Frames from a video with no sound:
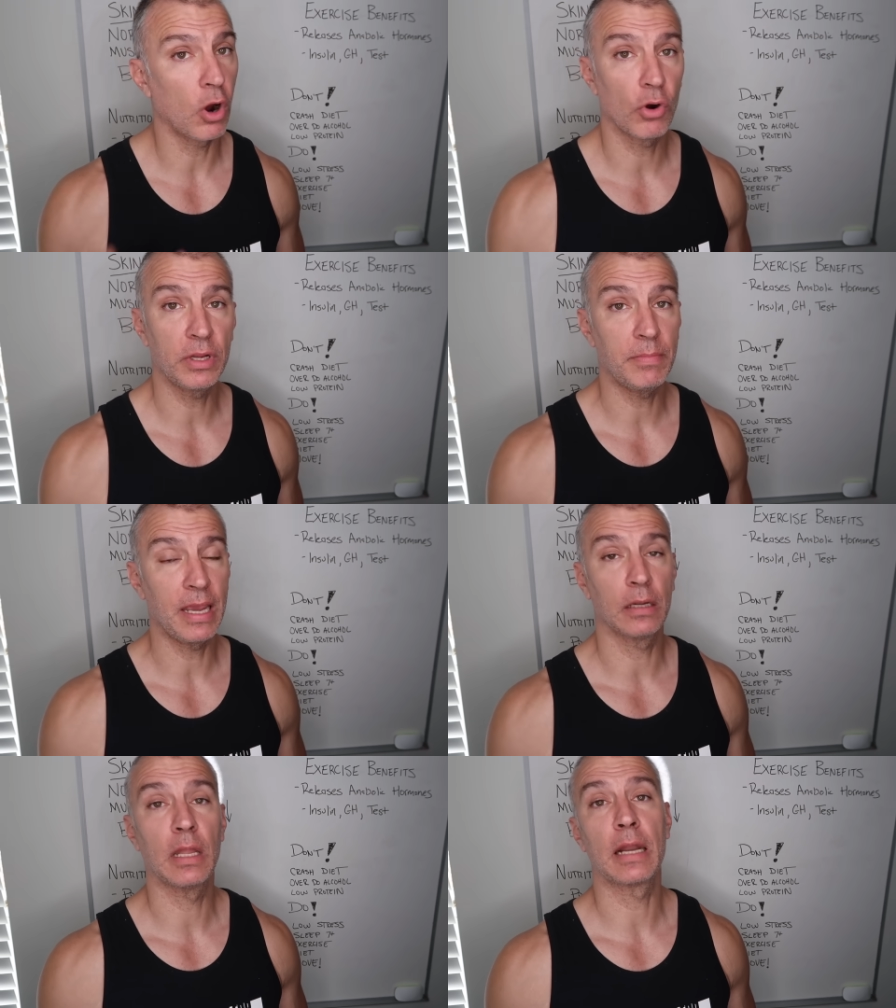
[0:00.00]
already
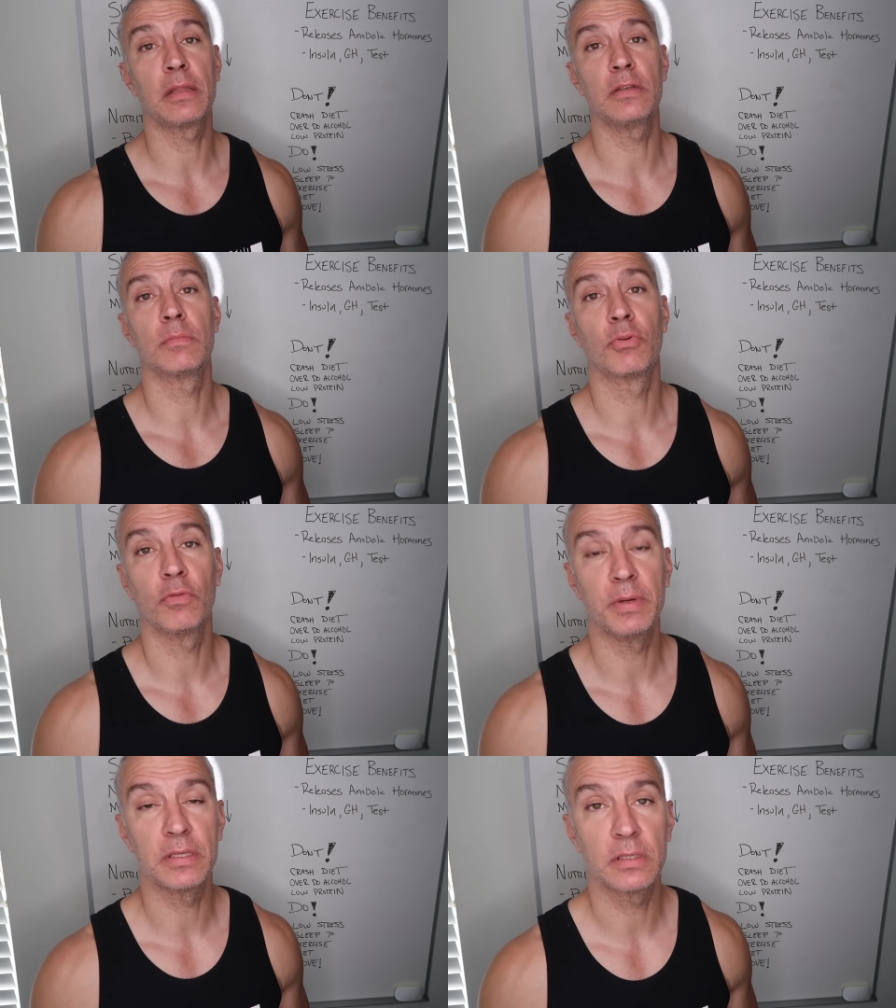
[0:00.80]
made a lot of these
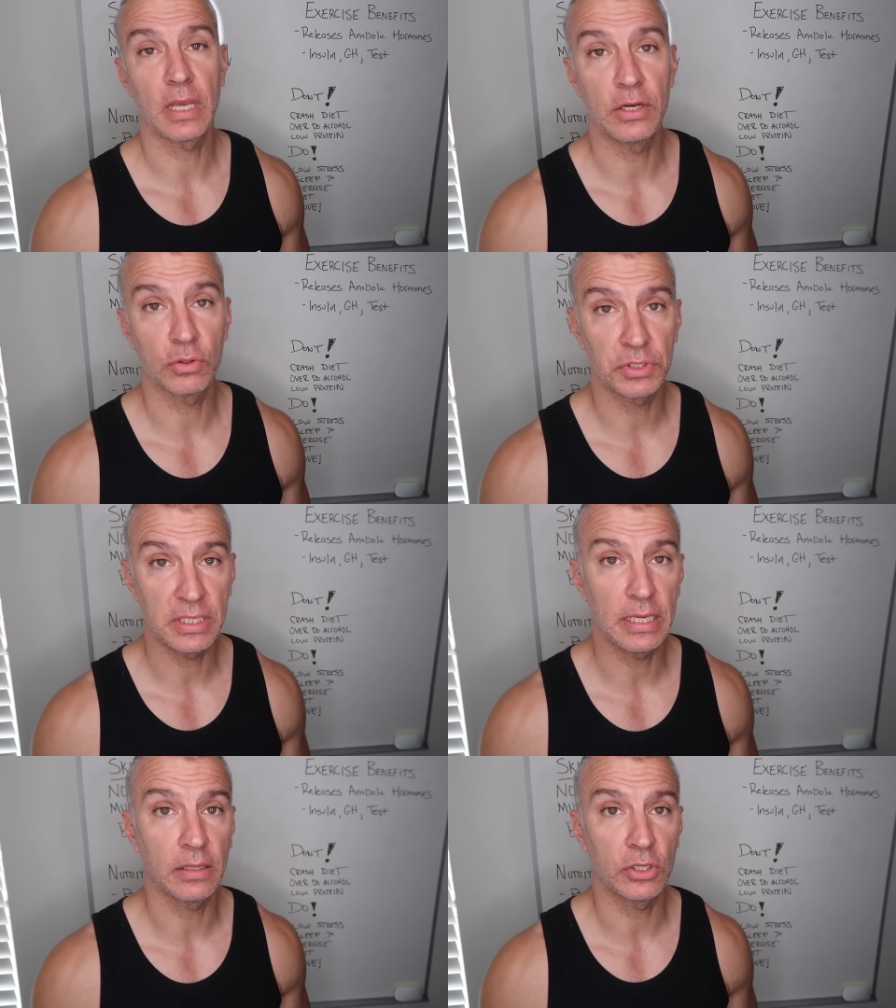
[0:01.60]
improvements and you're
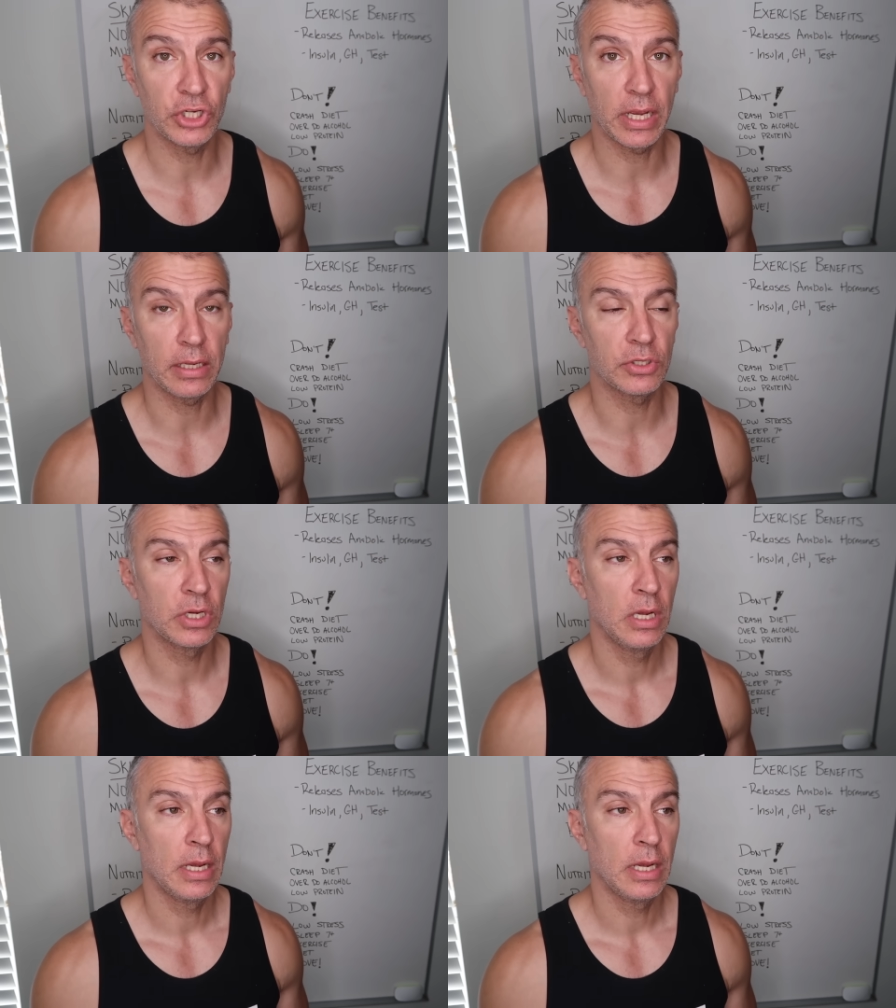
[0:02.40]
seeing the change,